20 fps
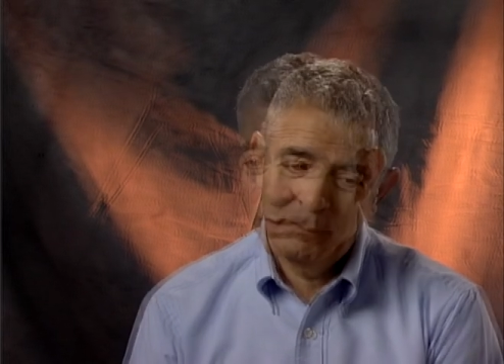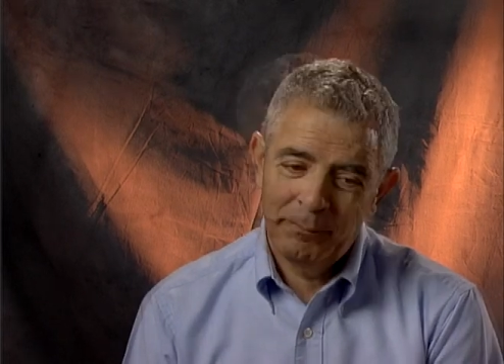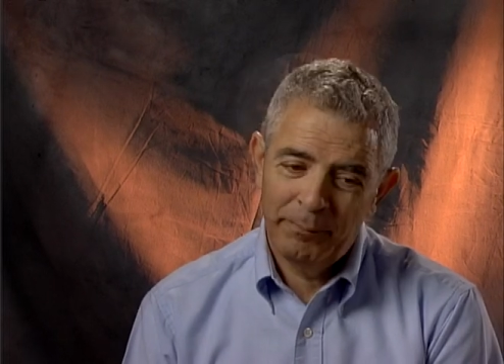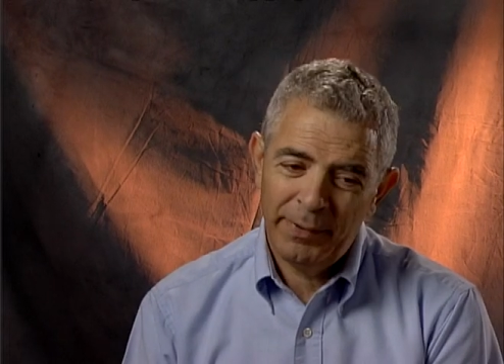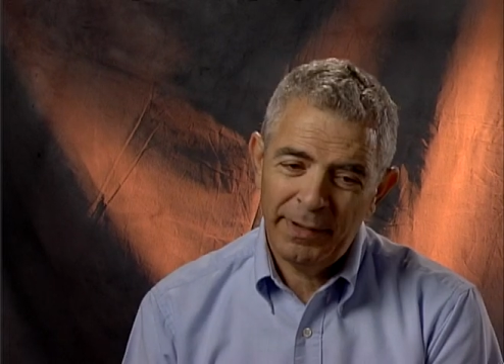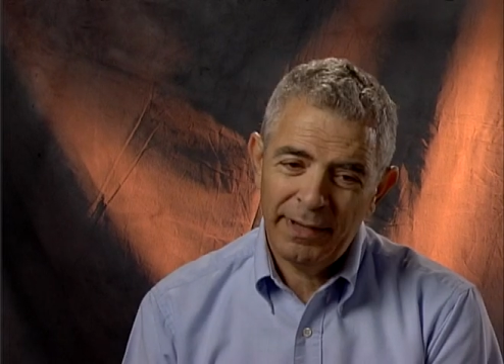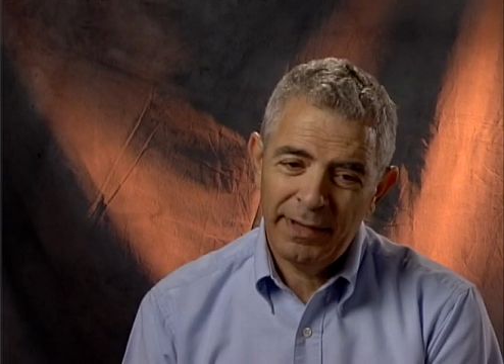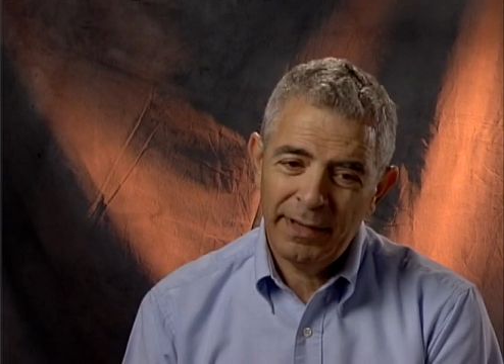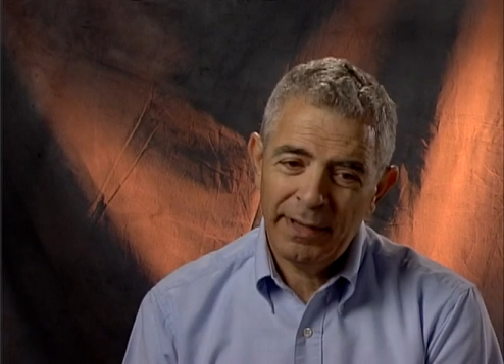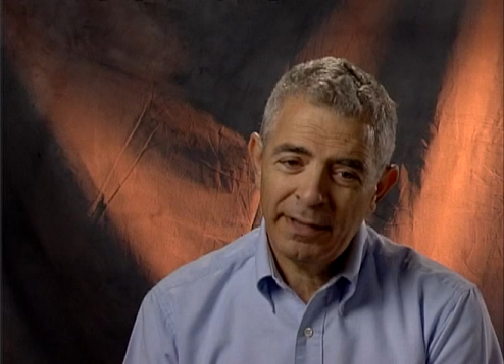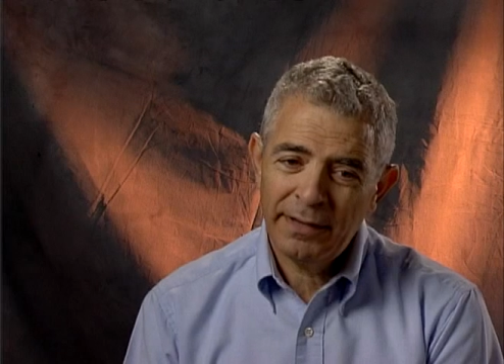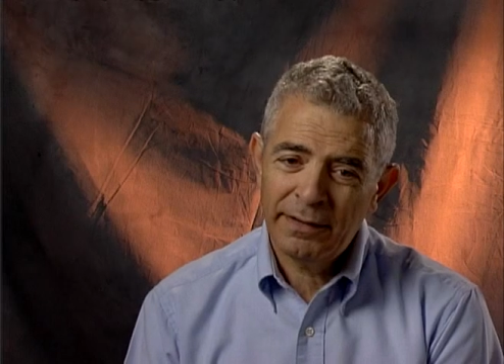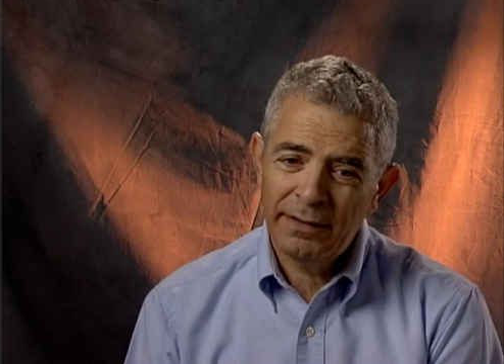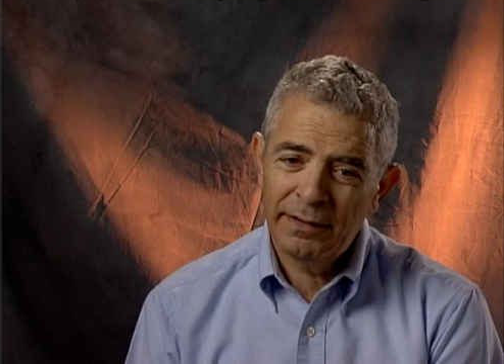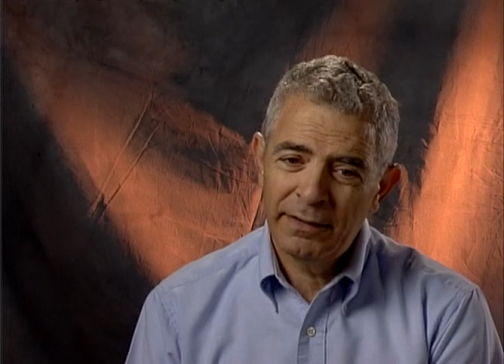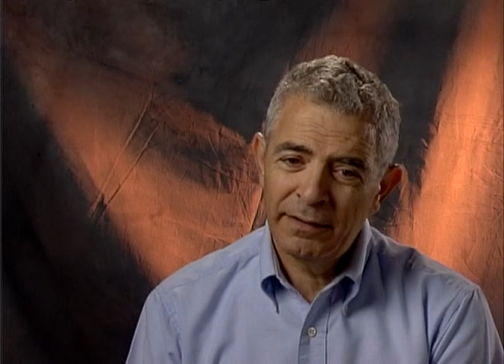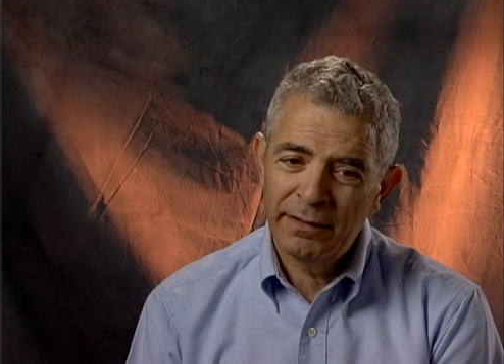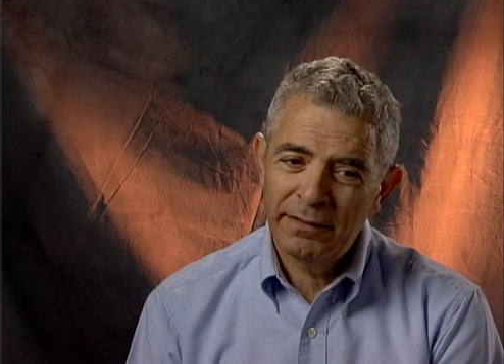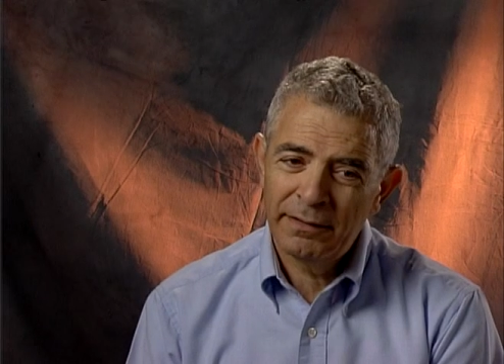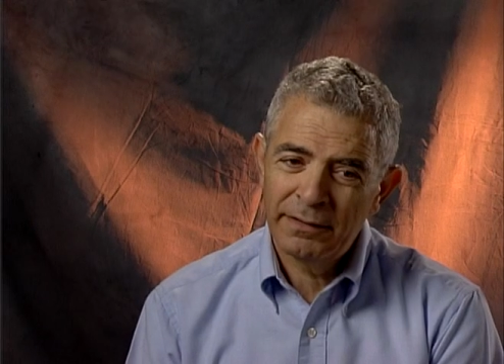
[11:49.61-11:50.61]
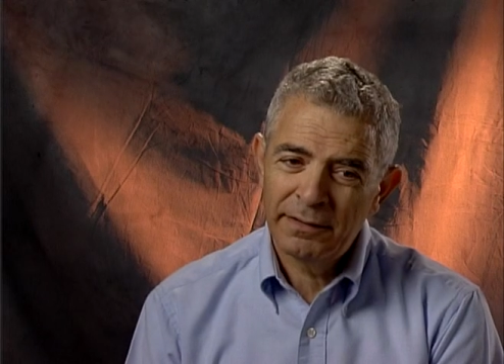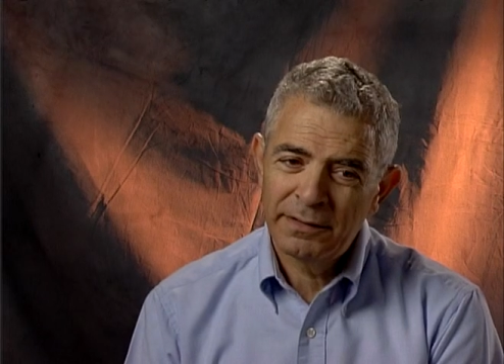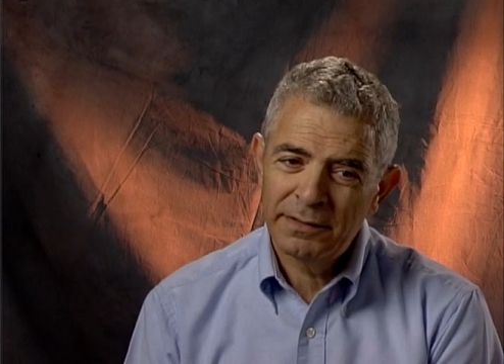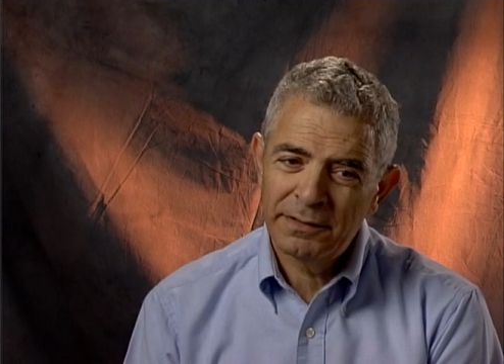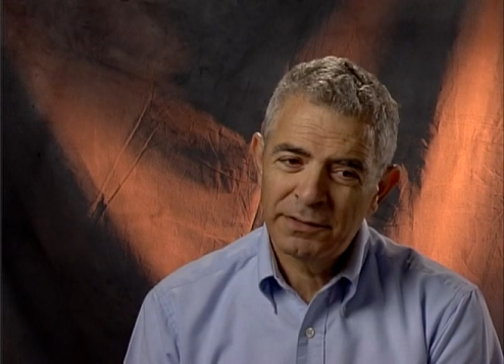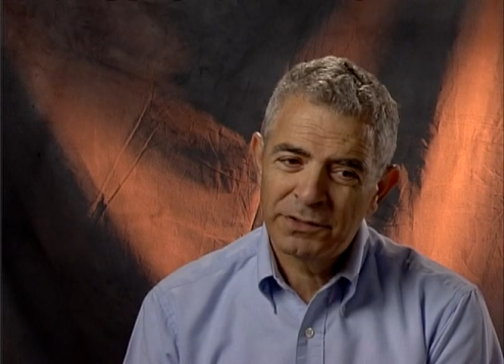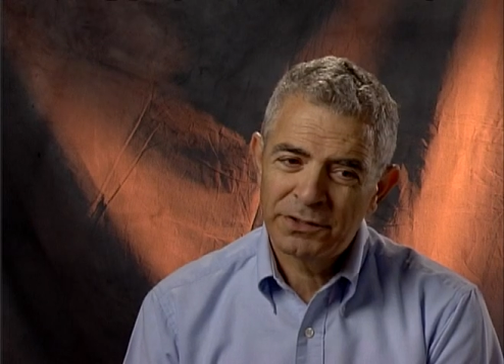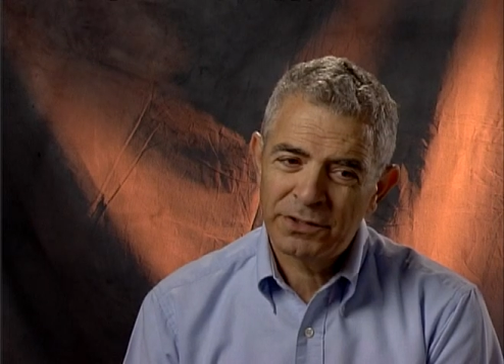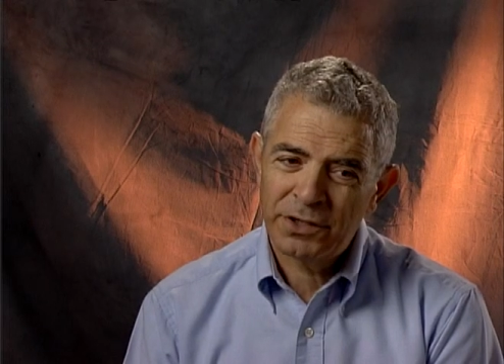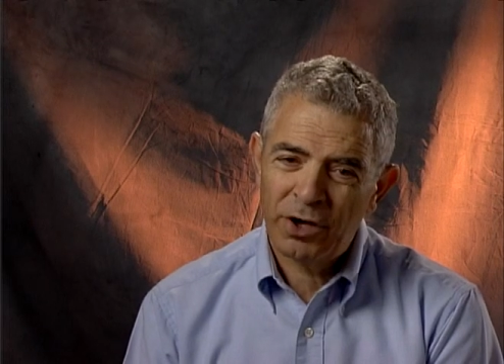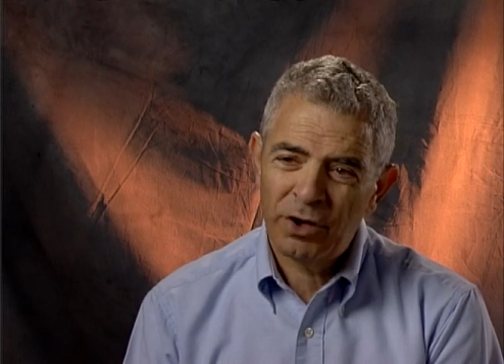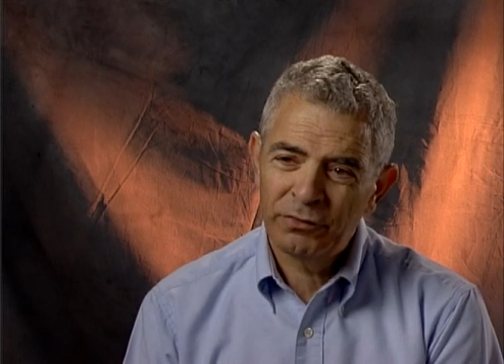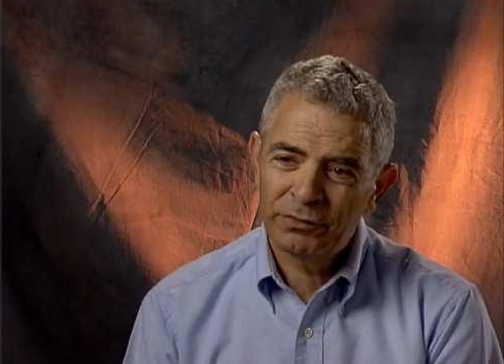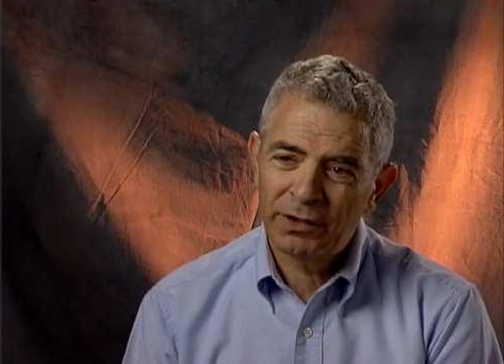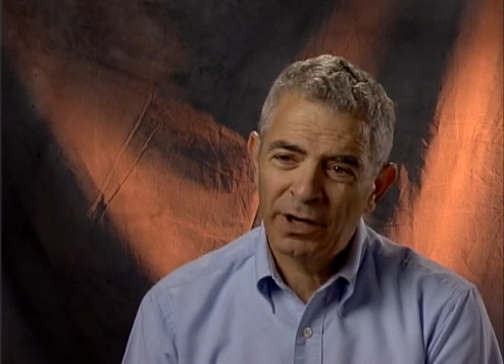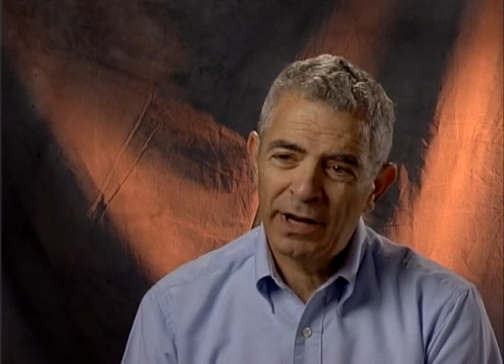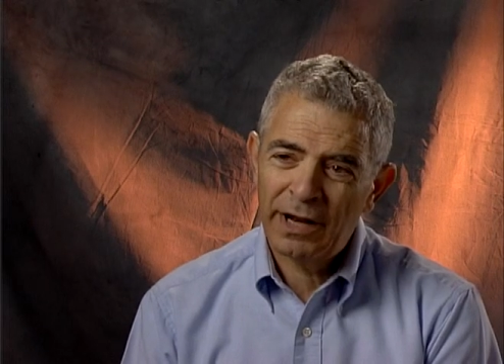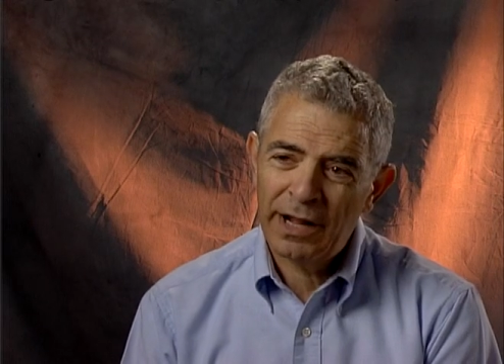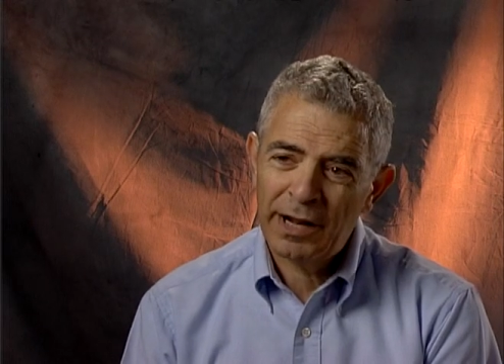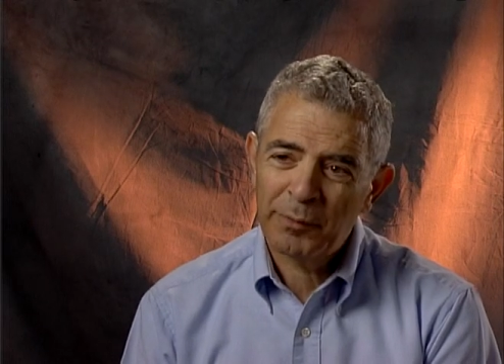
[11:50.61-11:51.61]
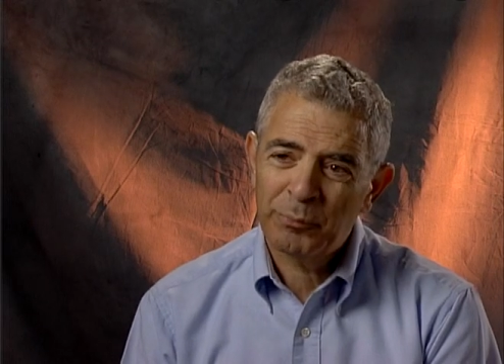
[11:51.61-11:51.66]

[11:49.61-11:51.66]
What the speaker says: PE solved a lot